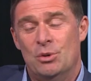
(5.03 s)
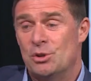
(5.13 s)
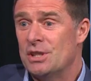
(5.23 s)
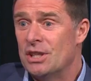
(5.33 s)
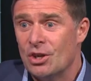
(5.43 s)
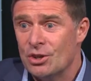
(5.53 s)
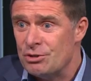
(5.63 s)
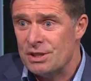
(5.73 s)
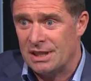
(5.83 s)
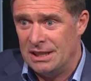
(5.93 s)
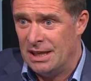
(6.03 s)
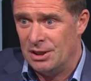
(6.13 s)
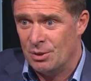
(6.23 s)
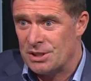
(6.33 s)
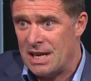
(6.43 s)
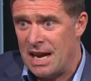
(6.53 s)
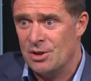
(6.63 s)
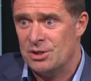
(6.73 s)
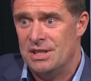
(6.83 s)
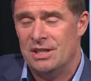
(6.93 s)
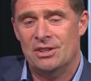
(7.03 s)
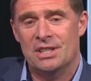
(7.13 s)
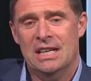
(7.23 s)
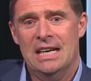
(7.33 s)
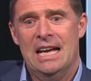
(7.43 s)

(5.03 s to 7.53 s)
which was in the countryside then. There wasn't a house near it.